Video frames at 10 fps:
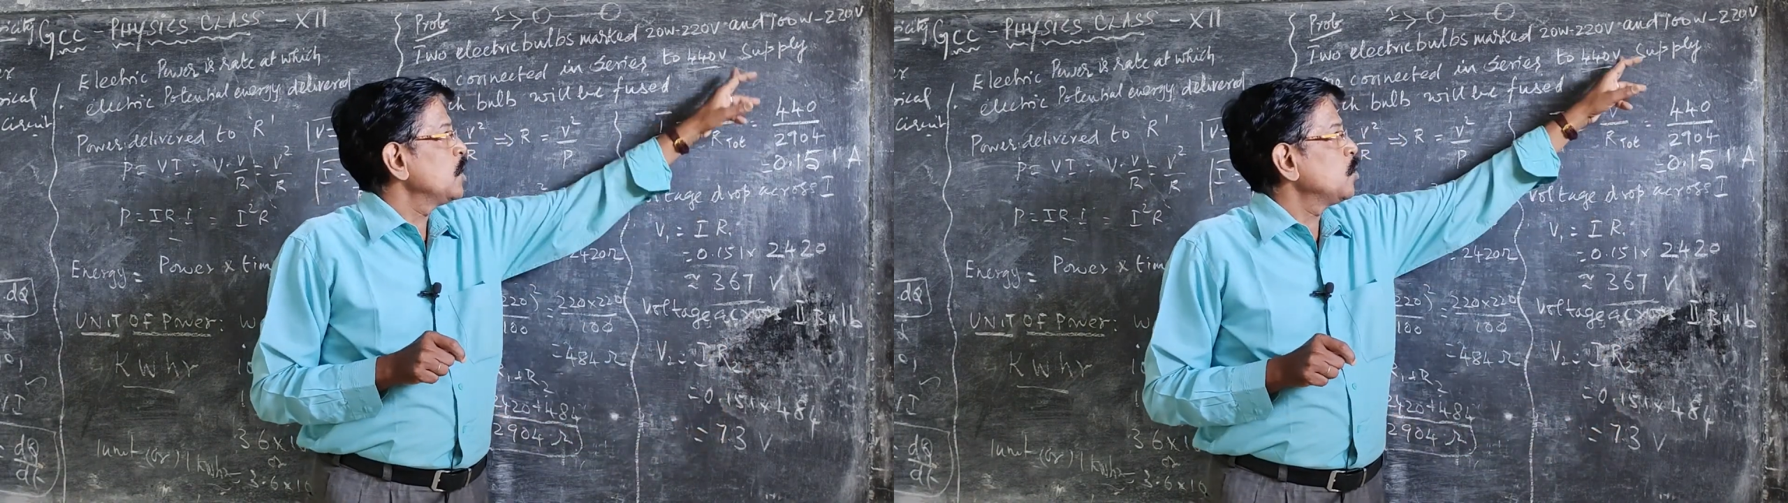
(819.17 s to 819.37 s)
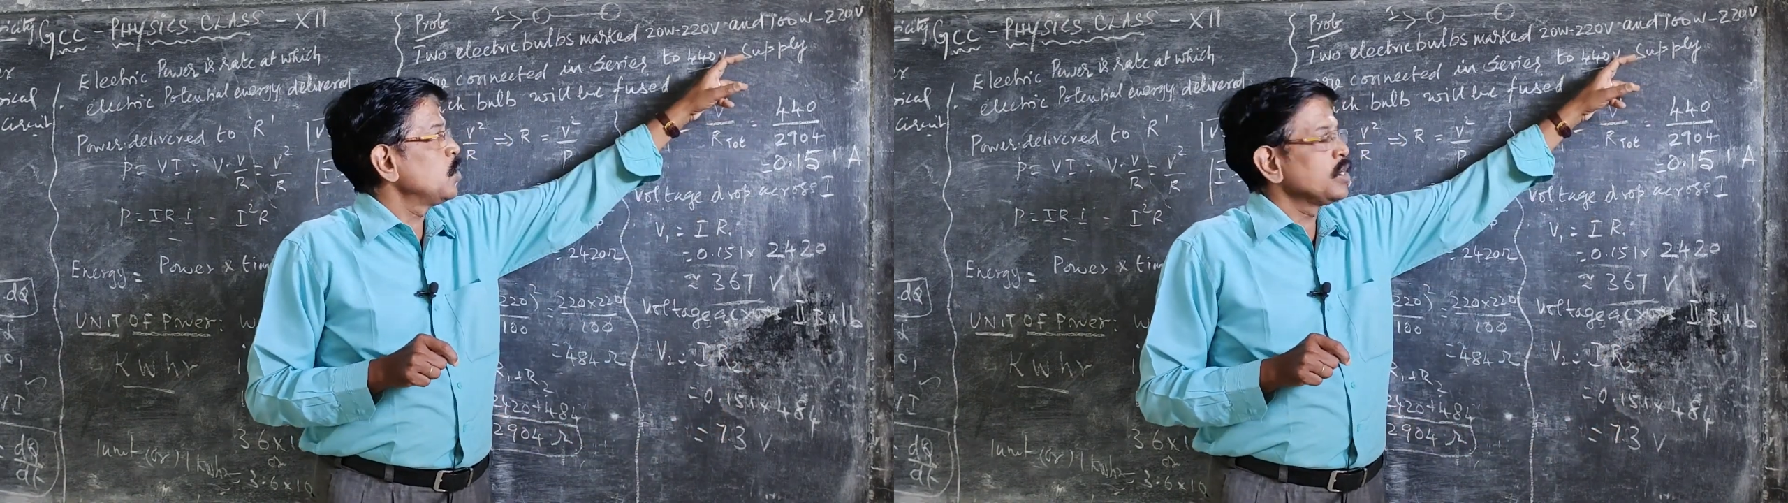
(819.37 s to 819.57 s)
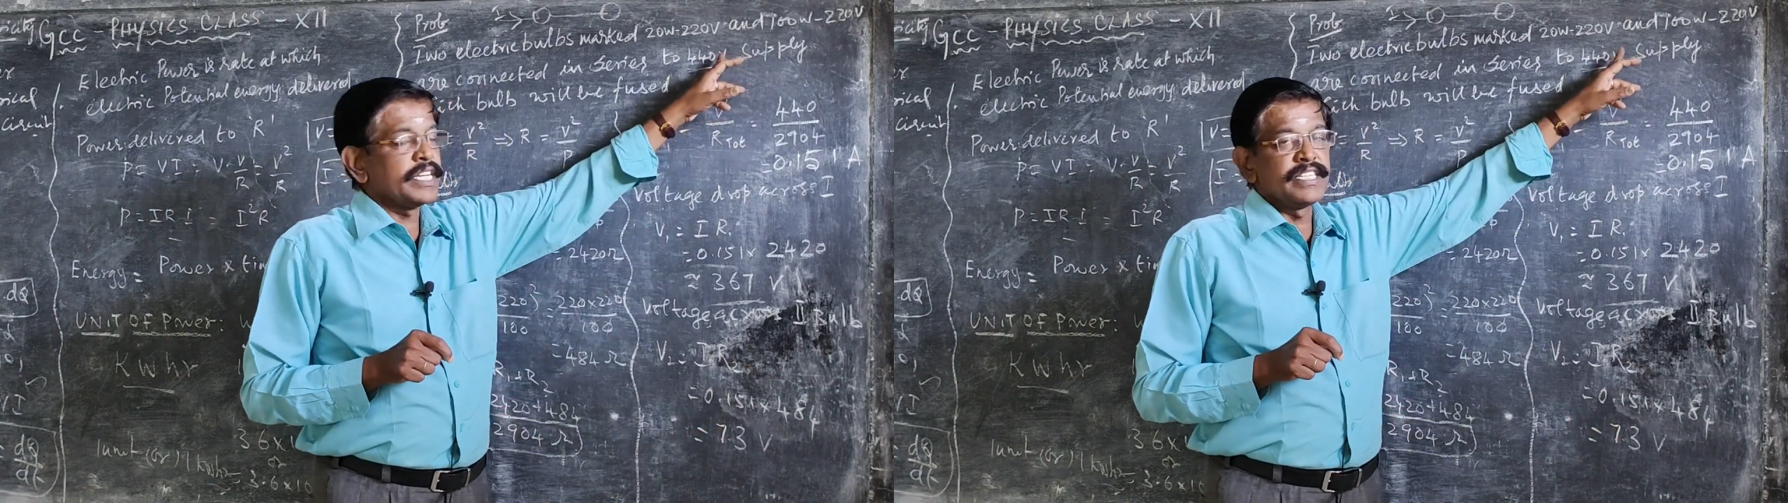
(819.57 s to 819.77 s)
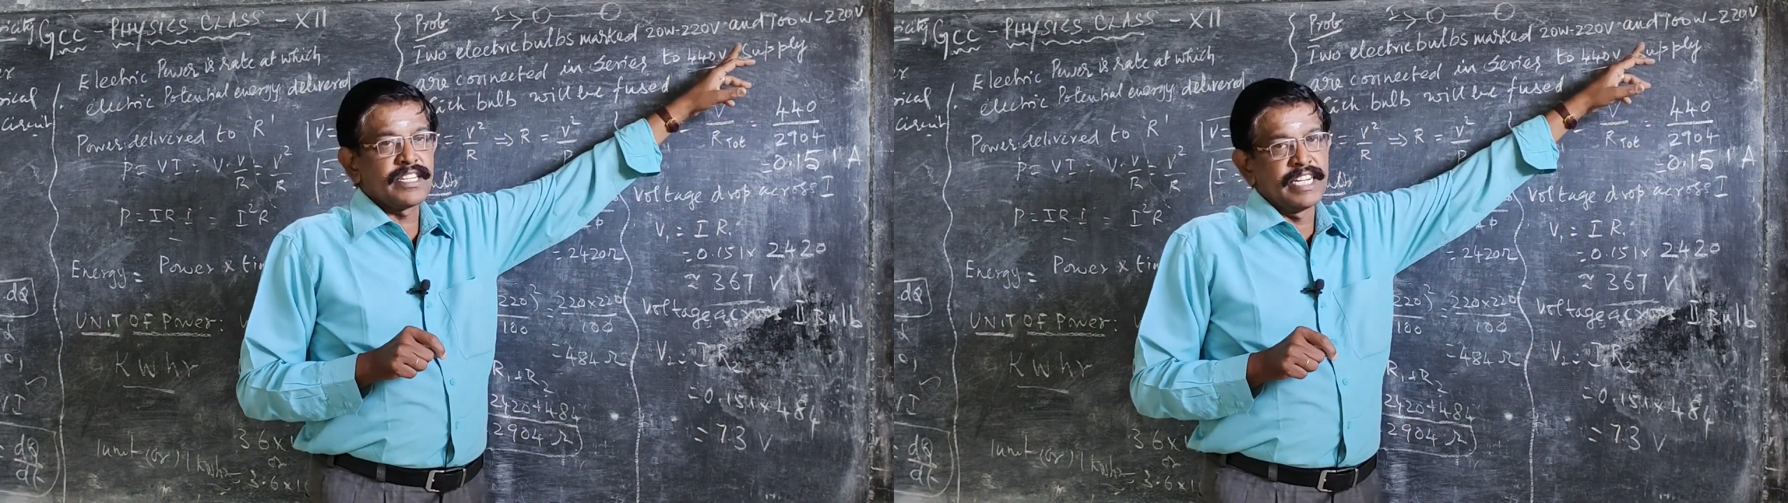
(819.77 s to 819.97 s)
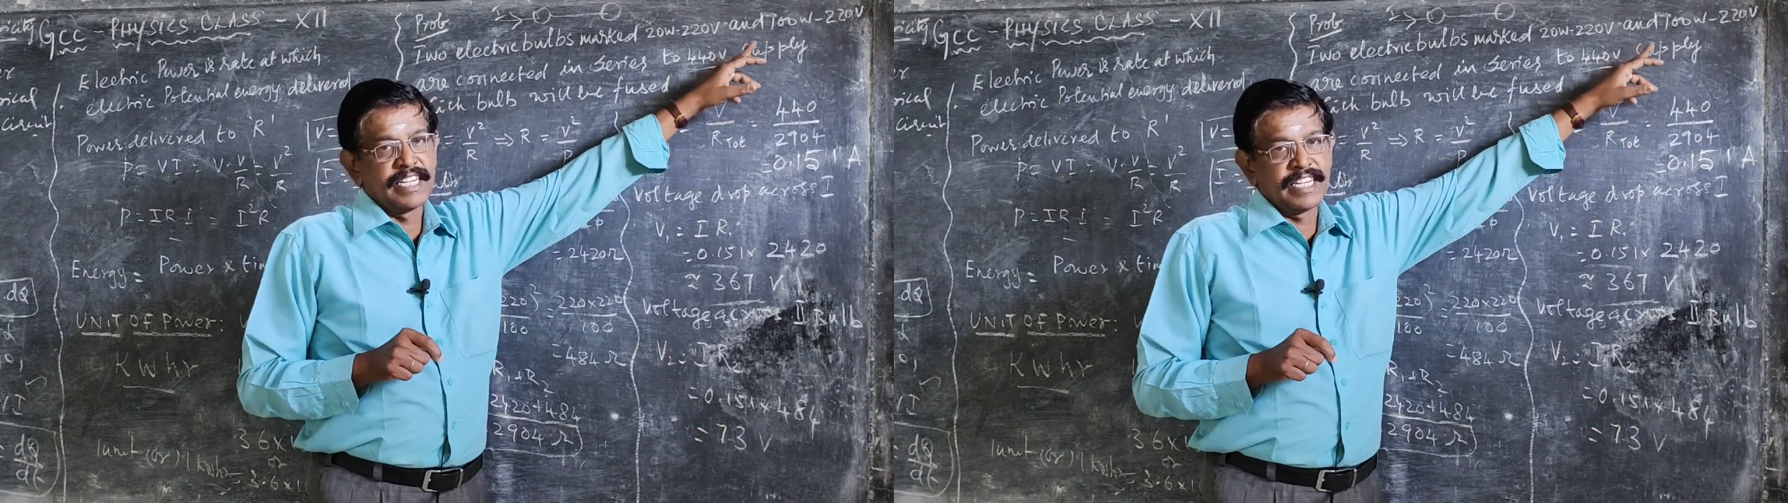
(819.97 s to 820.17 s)
voltage
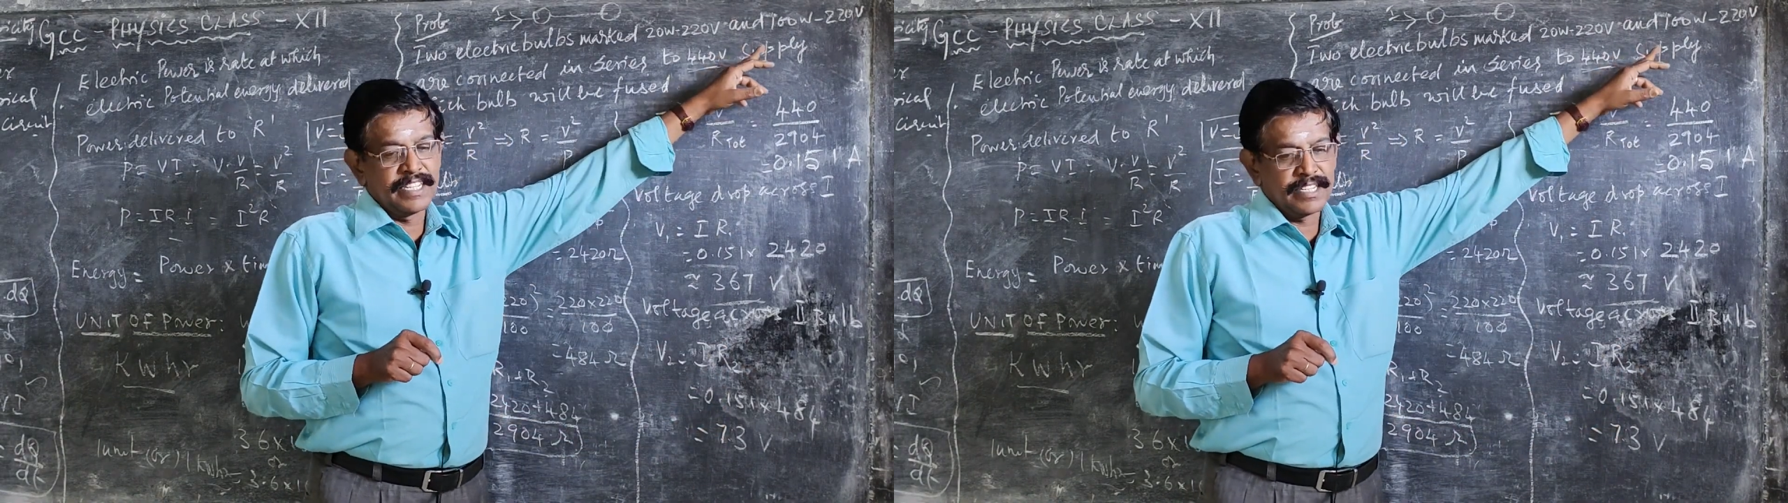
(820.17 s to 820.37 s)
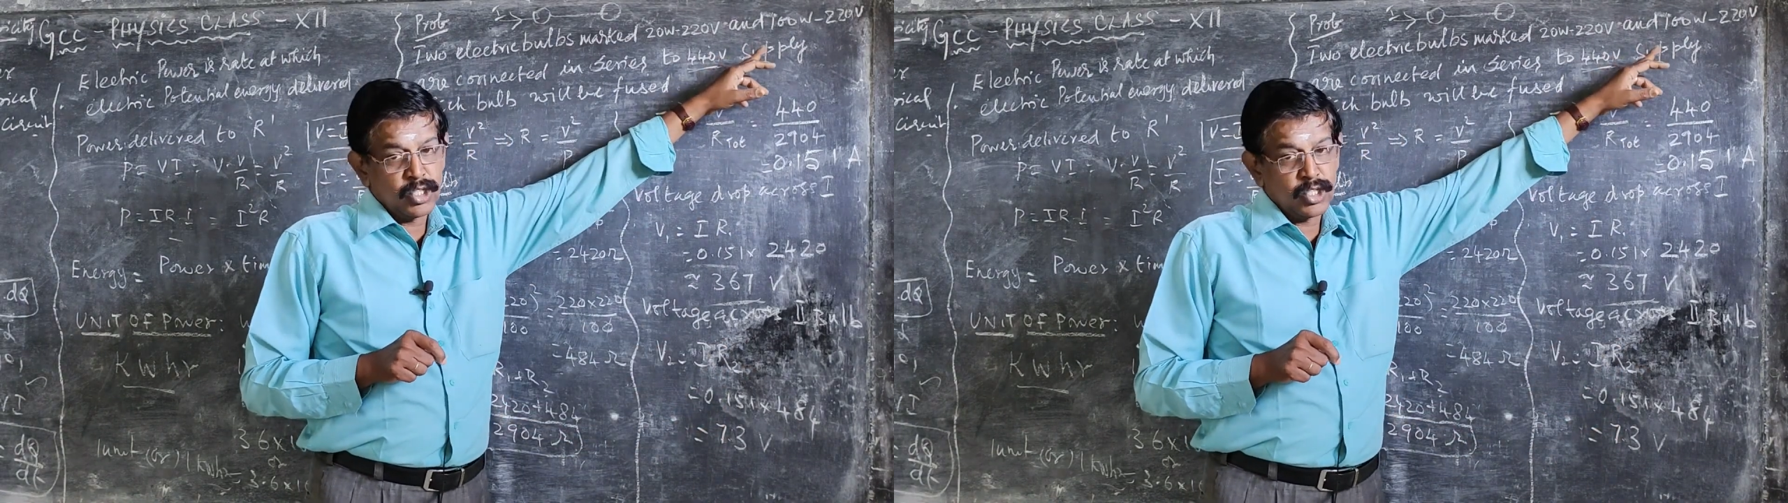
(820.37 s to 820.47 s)
rating.